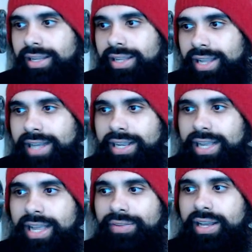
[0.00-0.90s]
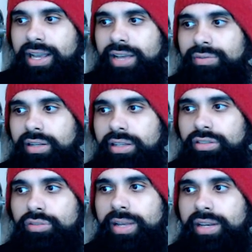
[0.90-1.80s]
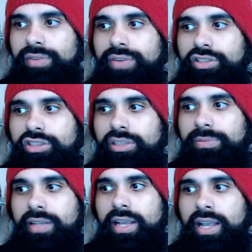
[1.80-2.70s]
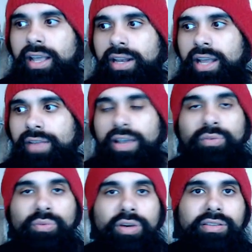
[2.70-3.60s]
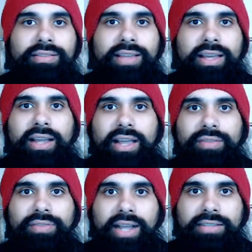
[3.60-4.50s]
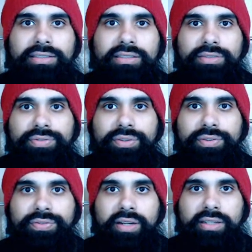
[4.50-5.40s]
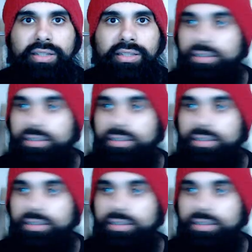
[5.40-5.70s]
And I haven't had really too many friendships. And I've had ones that have lasted for fucking